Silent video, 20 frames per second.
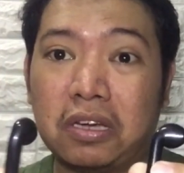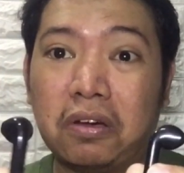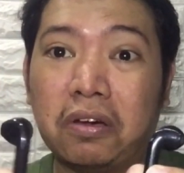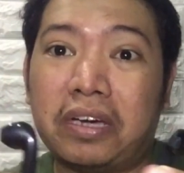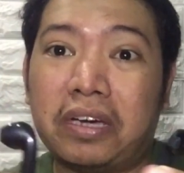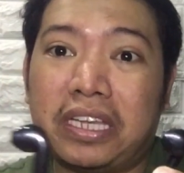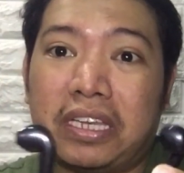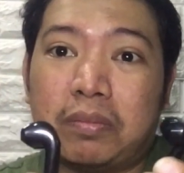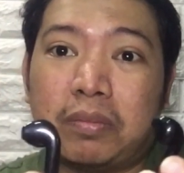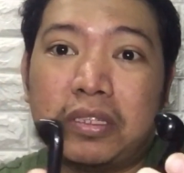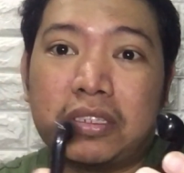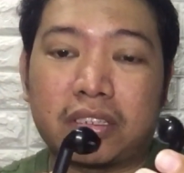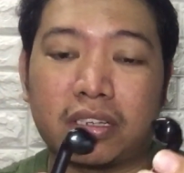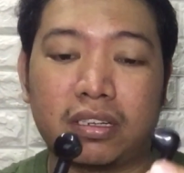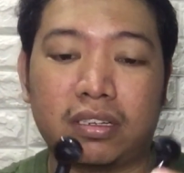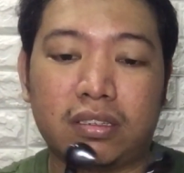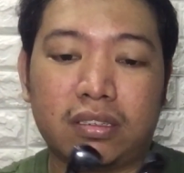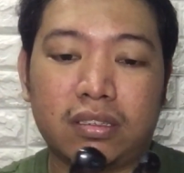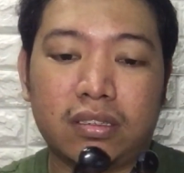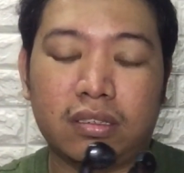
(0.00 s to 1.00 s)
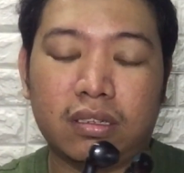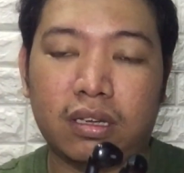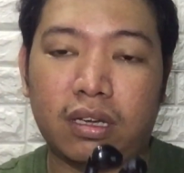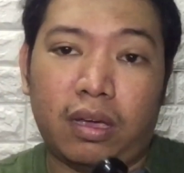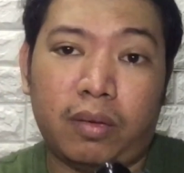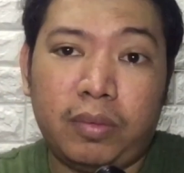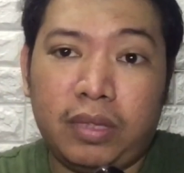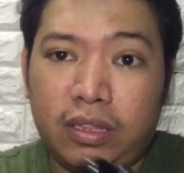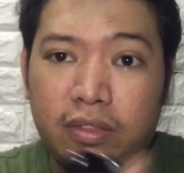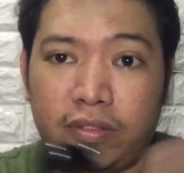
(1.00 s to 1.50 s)
Okay naman siya.
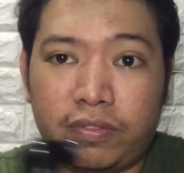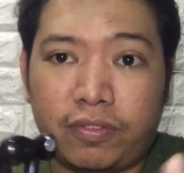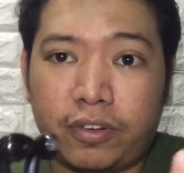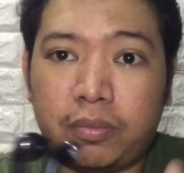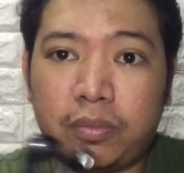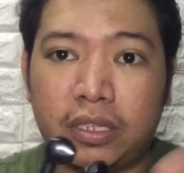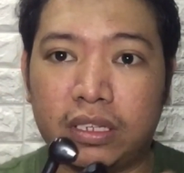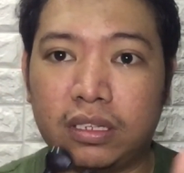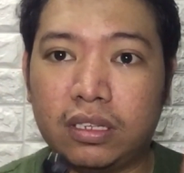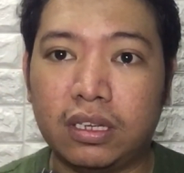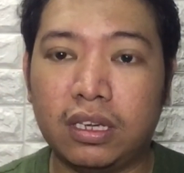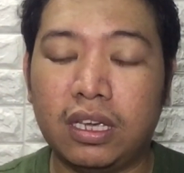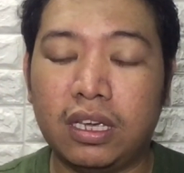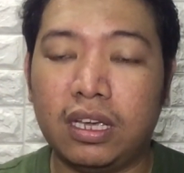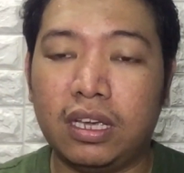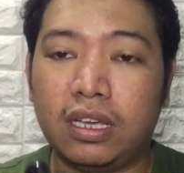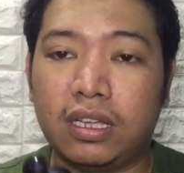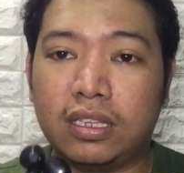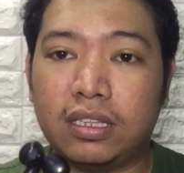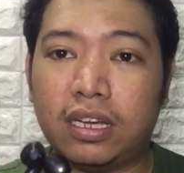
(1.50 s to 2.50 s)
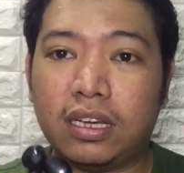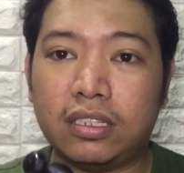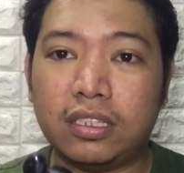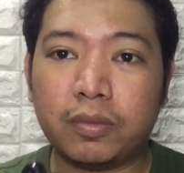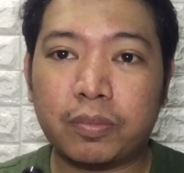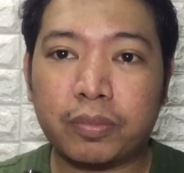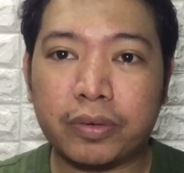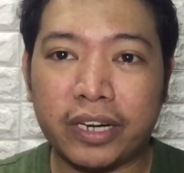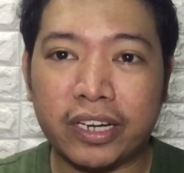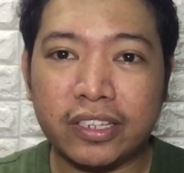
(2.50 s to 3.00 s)
I mean, for me,
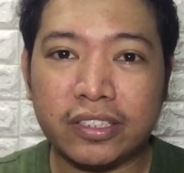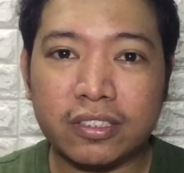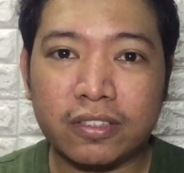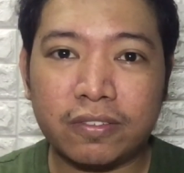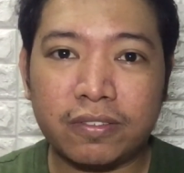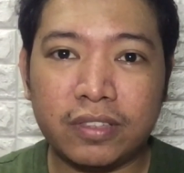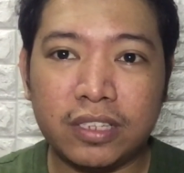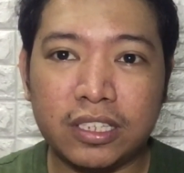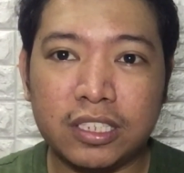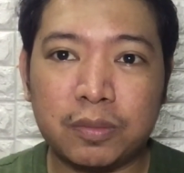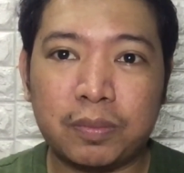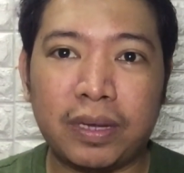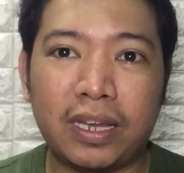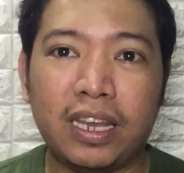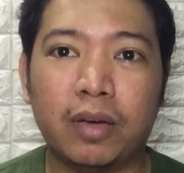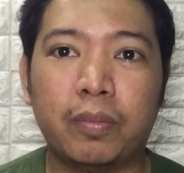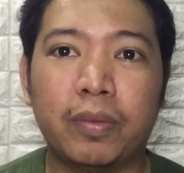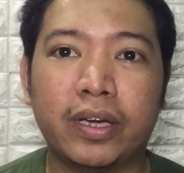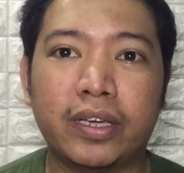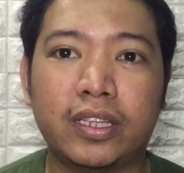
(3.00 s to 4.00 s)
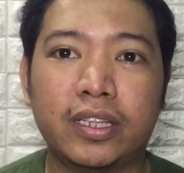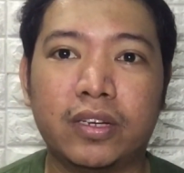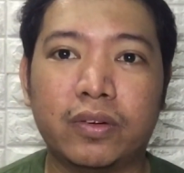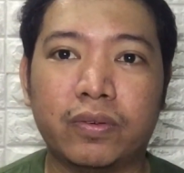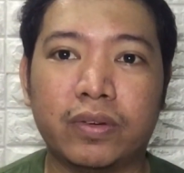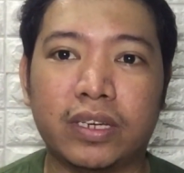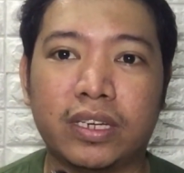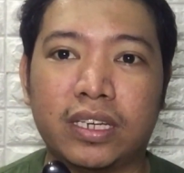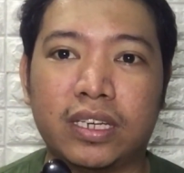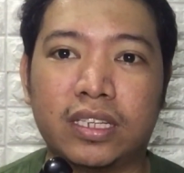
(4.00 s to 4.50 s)
the price of this pala, by the
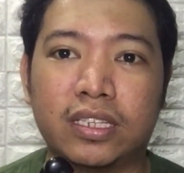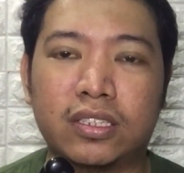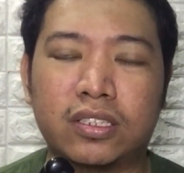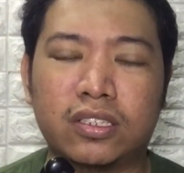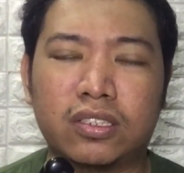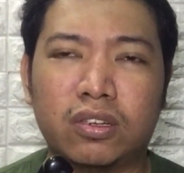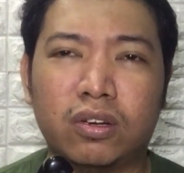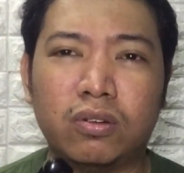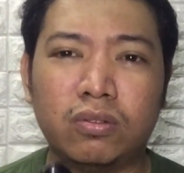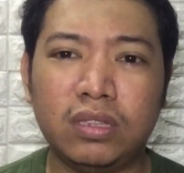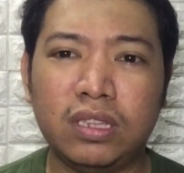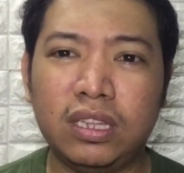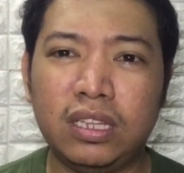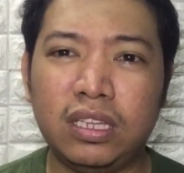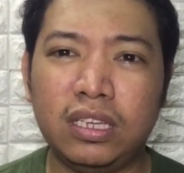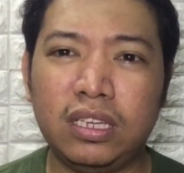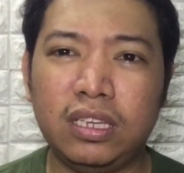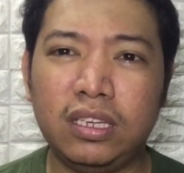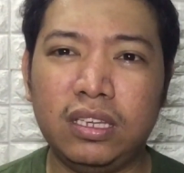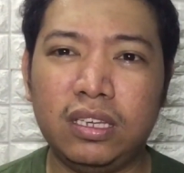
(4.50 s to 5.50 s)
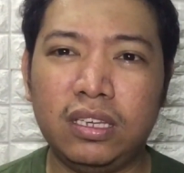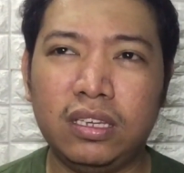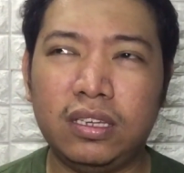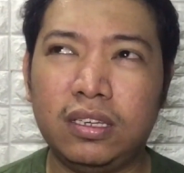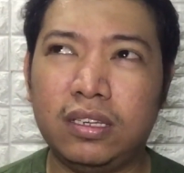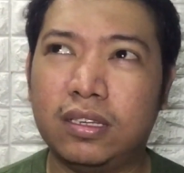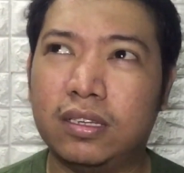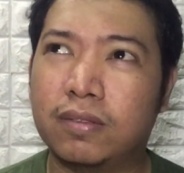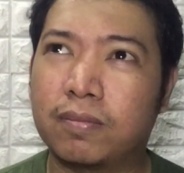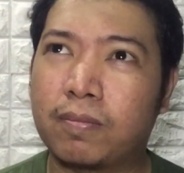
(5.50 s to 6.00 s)
way, it's
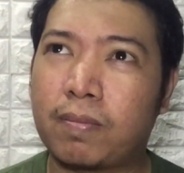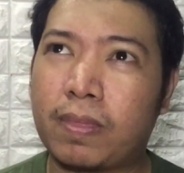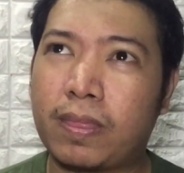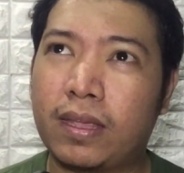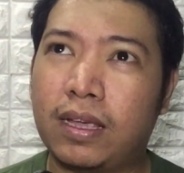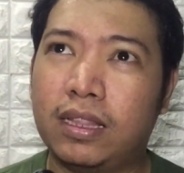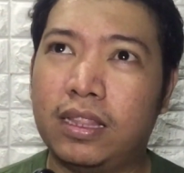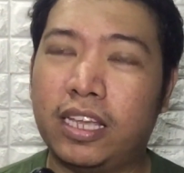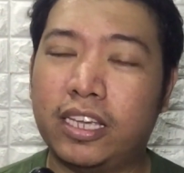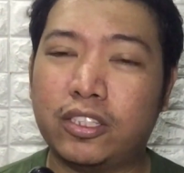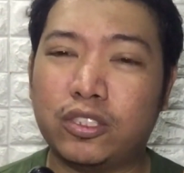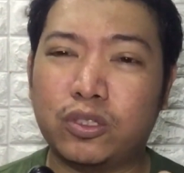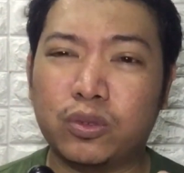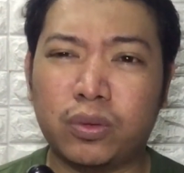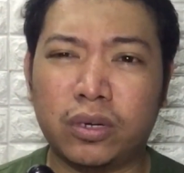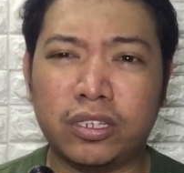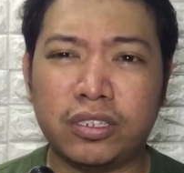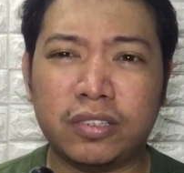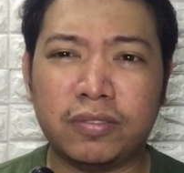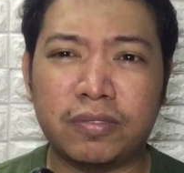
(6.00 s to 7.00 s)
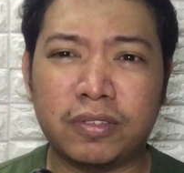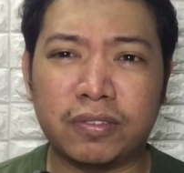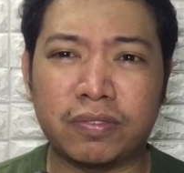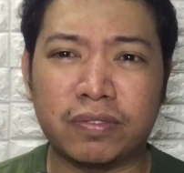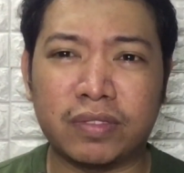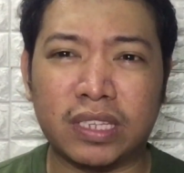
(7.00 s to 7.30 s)
only like 250,